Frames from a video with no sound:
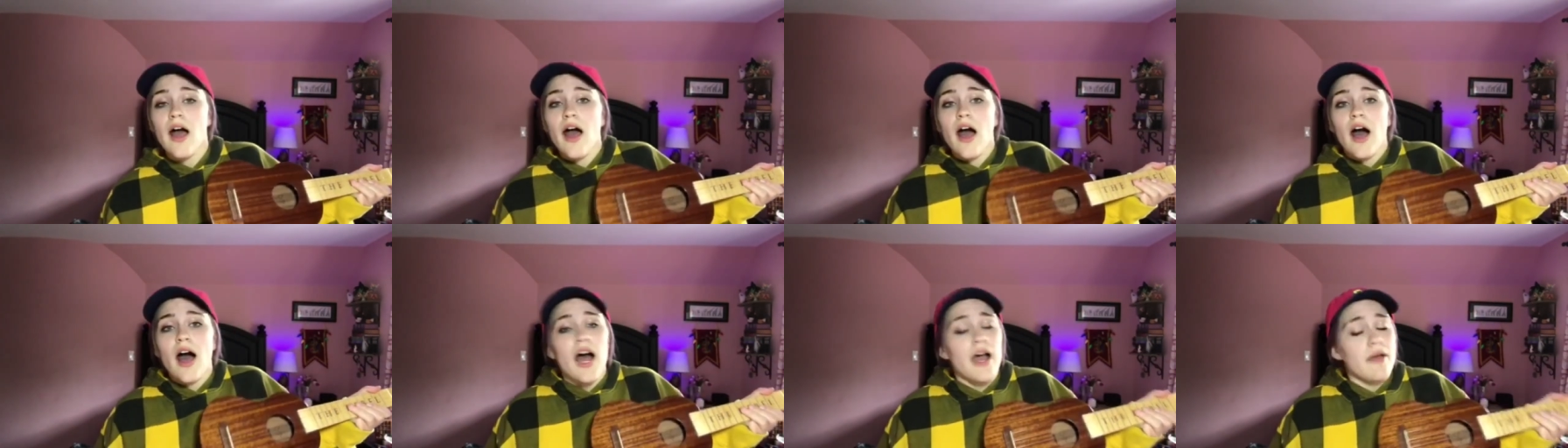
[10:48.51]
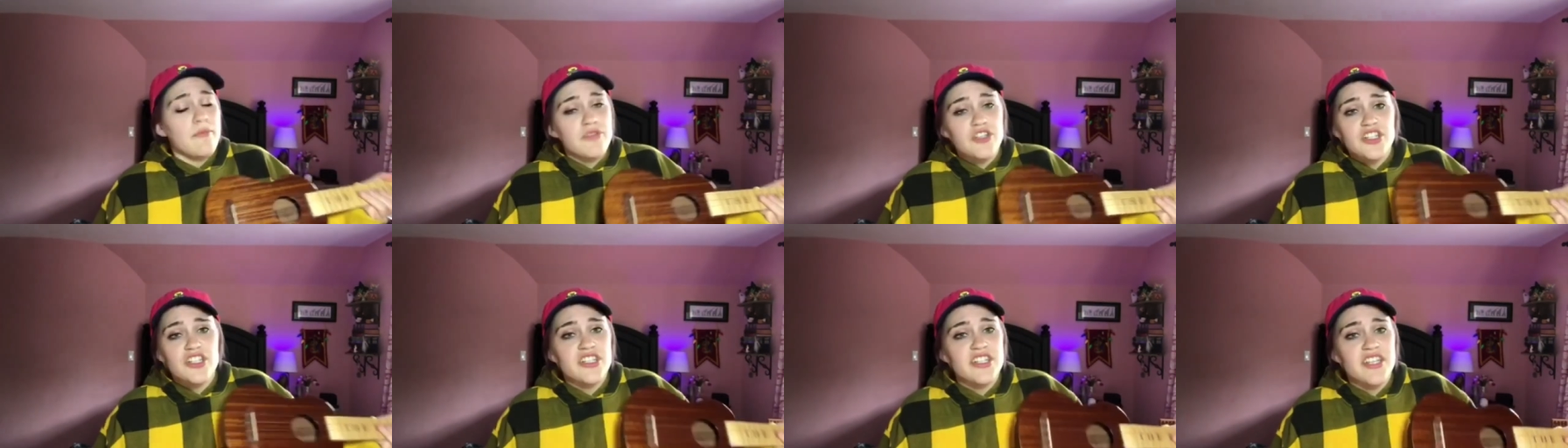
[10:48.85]
I'm
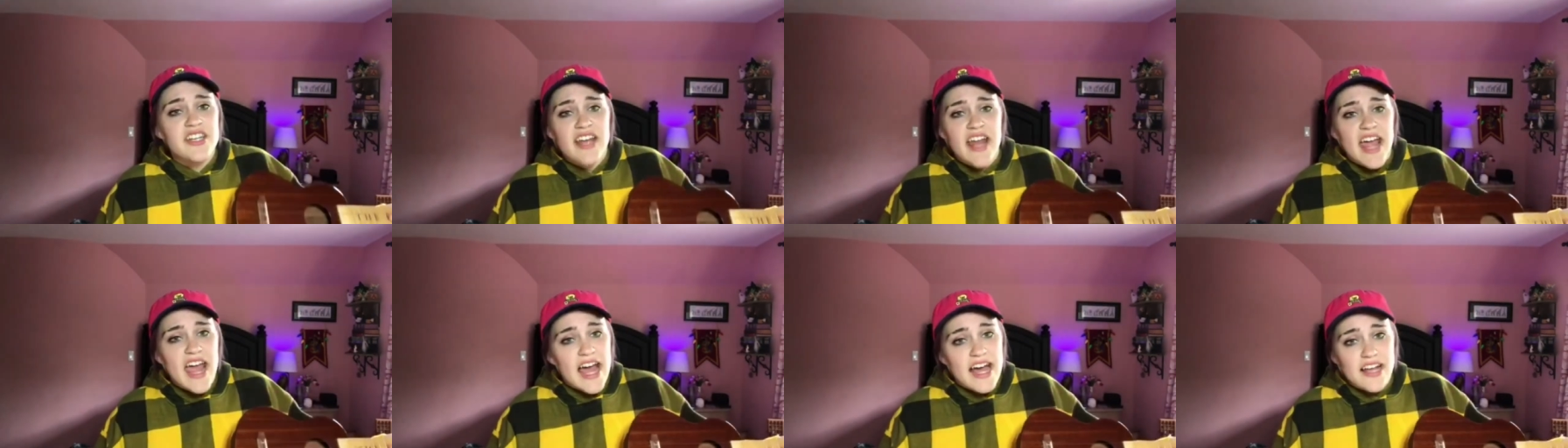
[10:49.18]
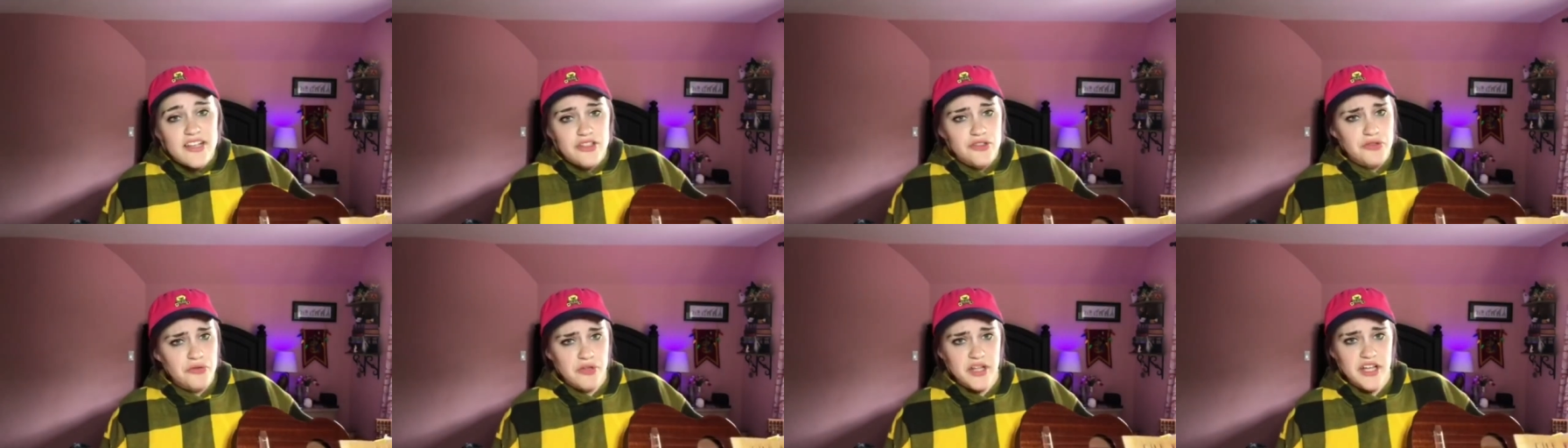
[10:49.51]
just an
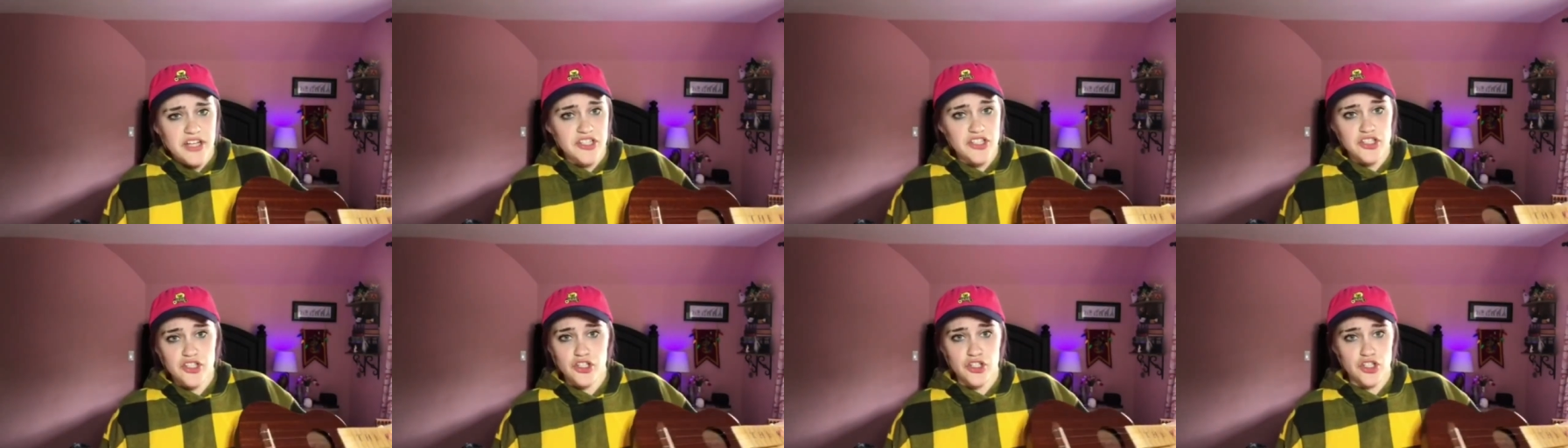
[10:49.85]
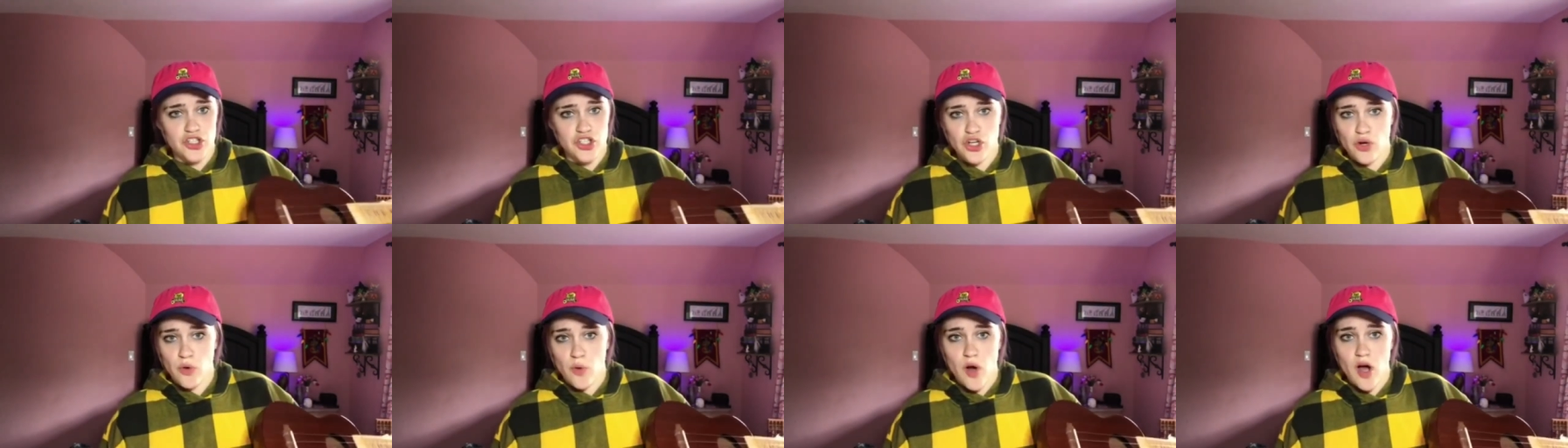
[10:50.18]
ass who likes to
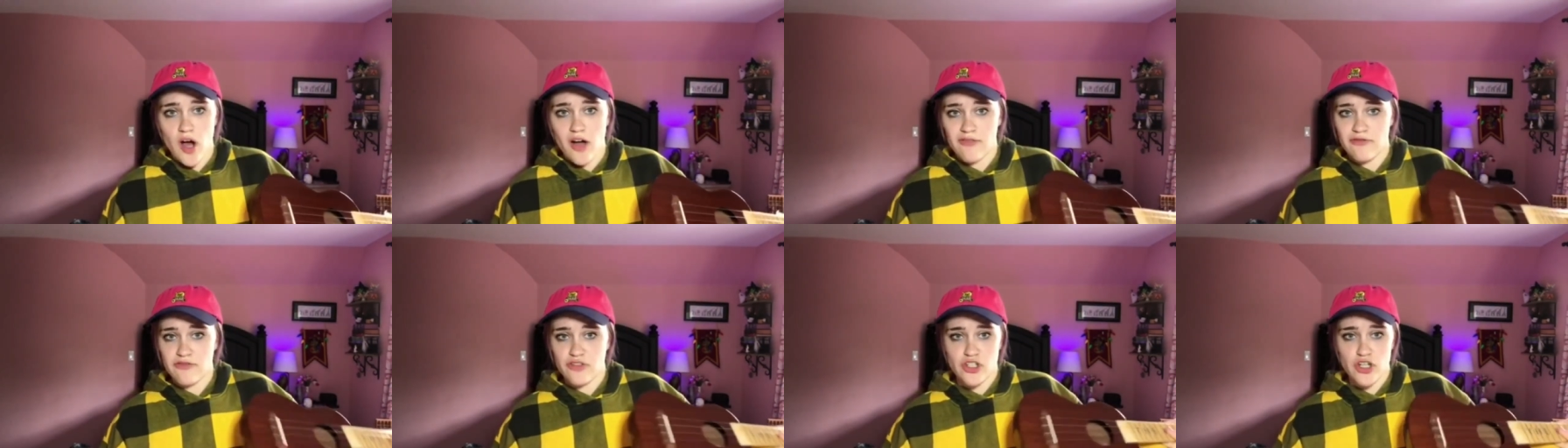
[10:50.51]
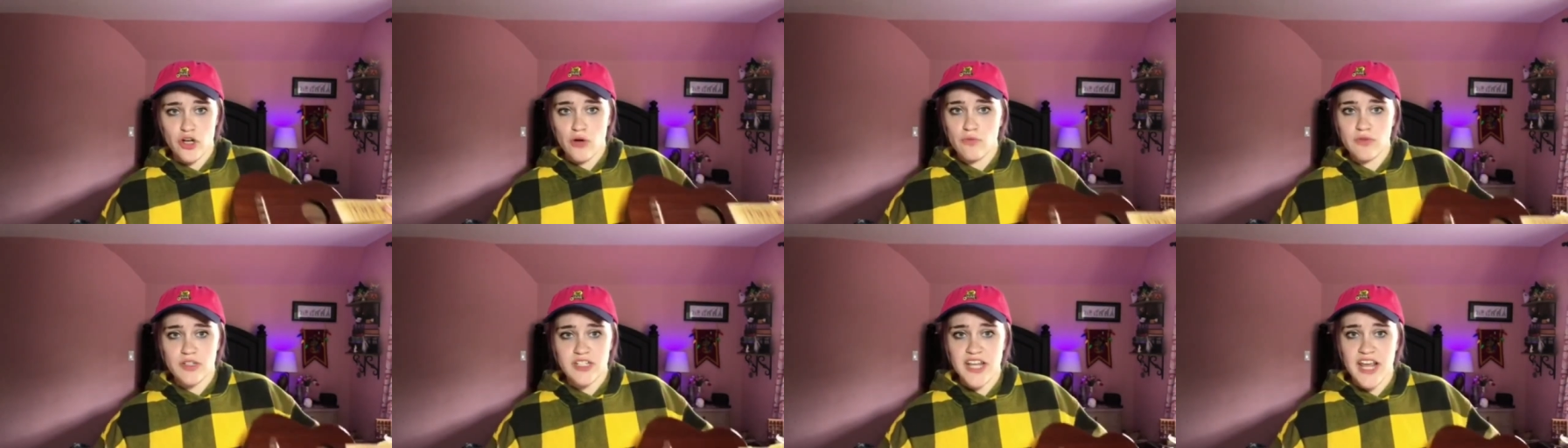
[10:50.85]
show off.
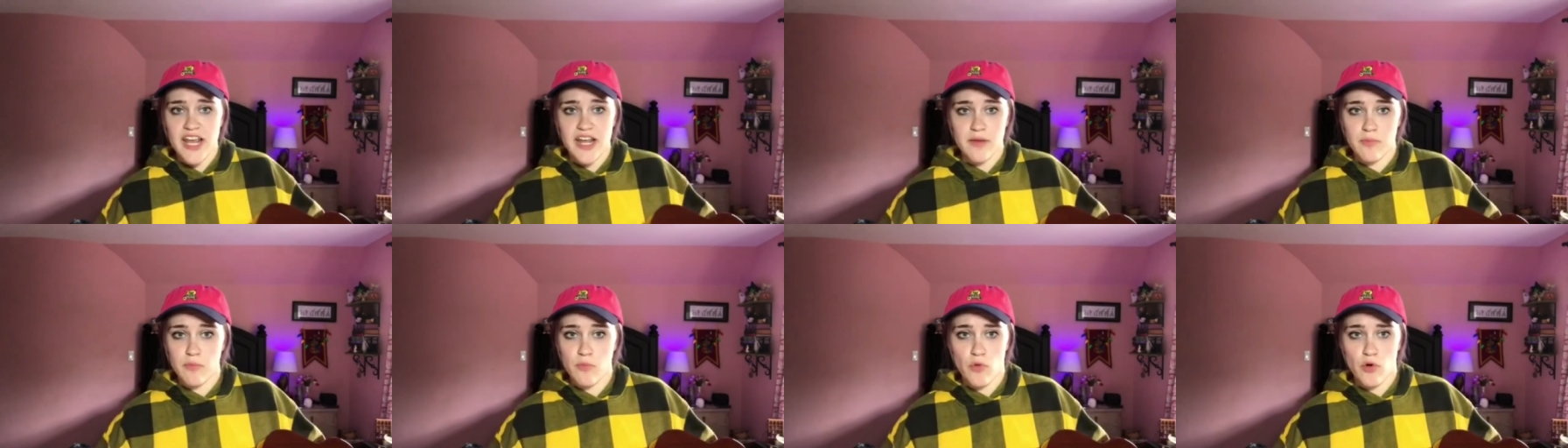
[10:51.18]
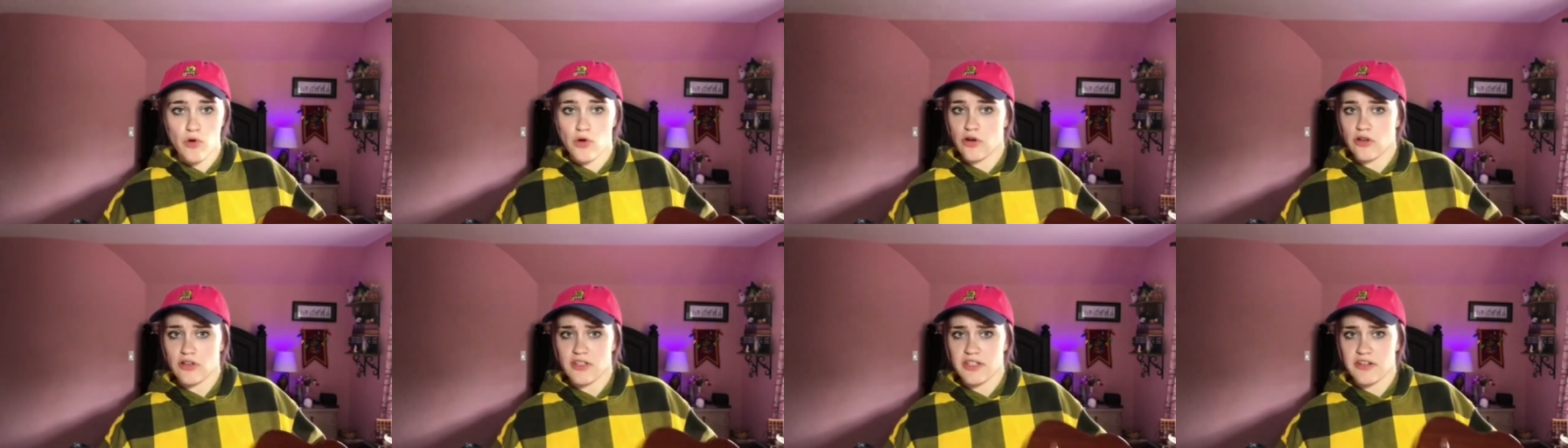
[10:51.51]
Don't take
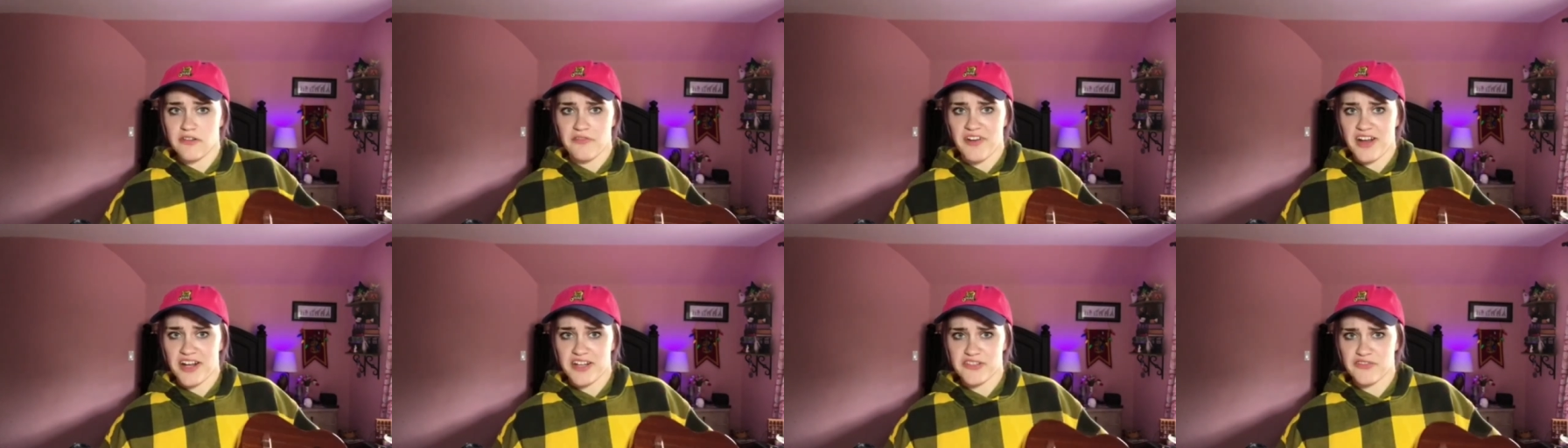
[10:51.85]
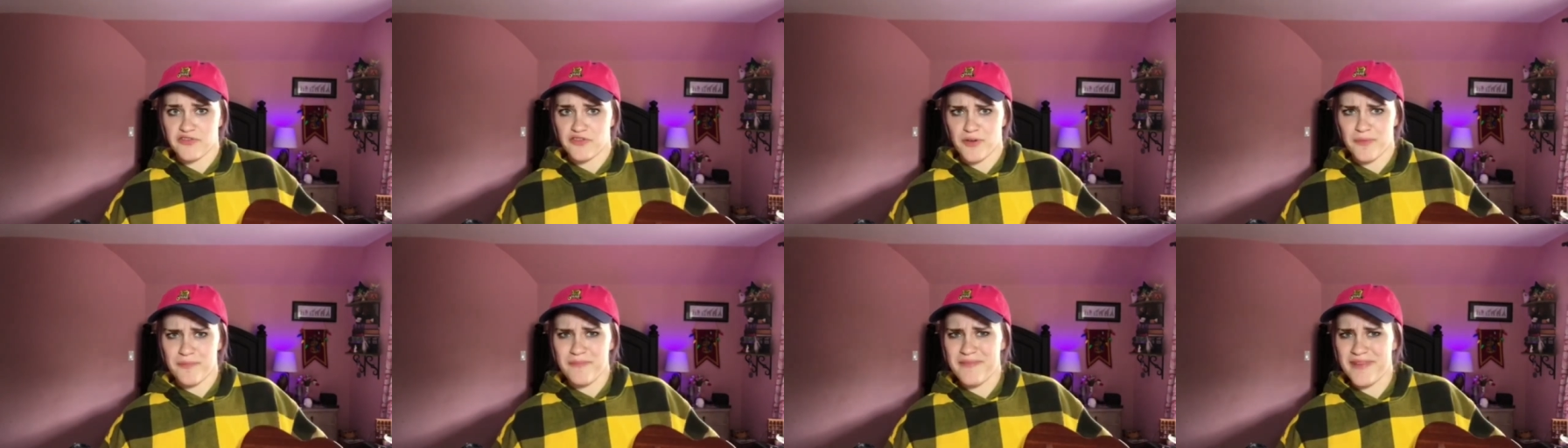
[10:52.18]
moral advice
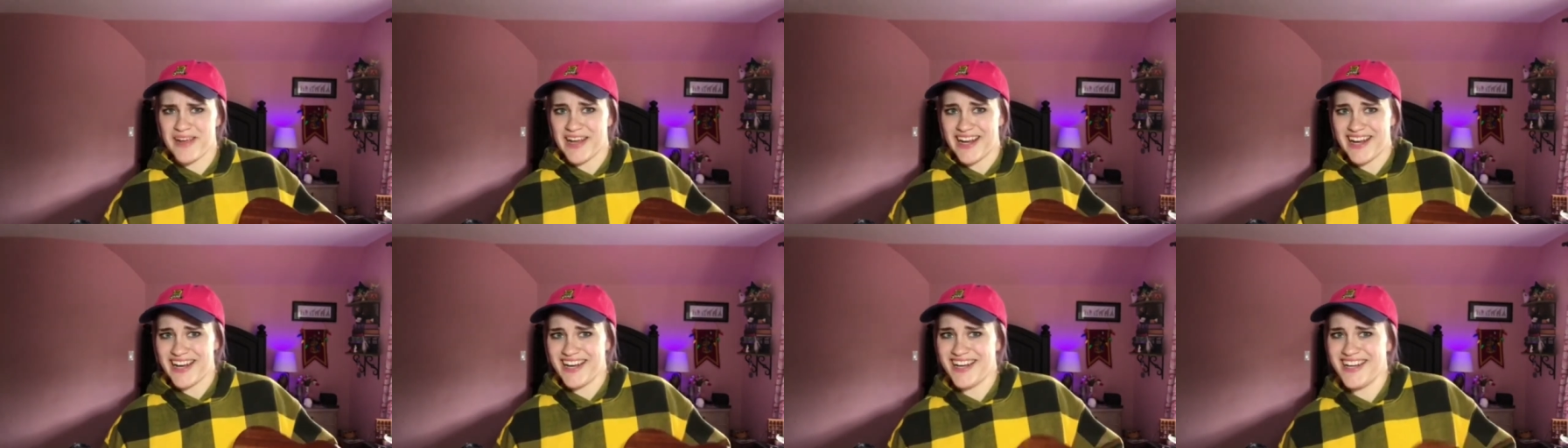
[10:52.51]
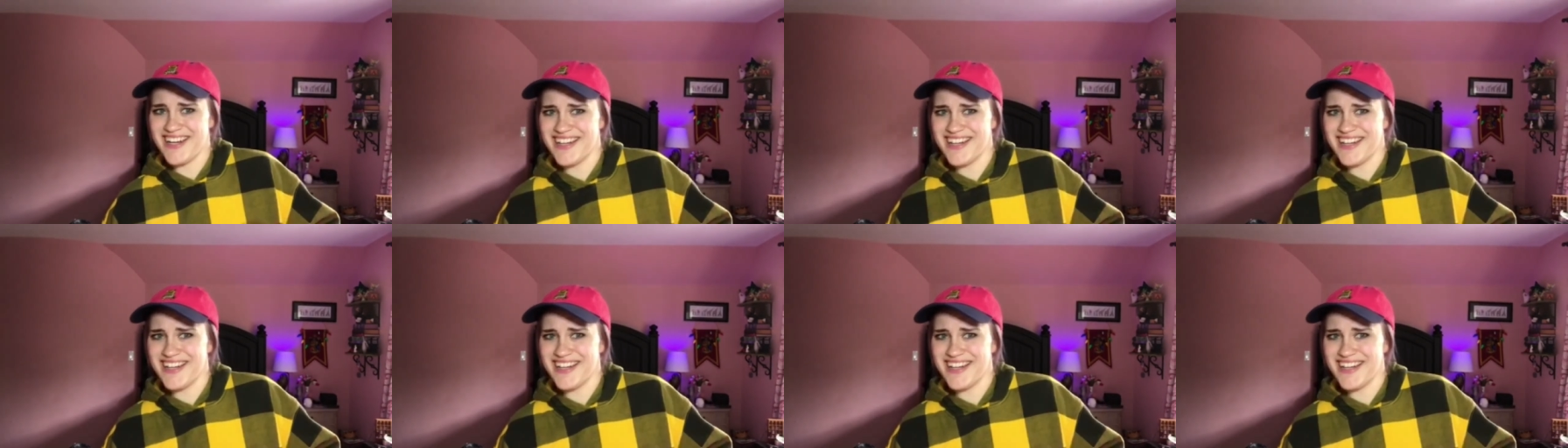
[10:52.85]
from me.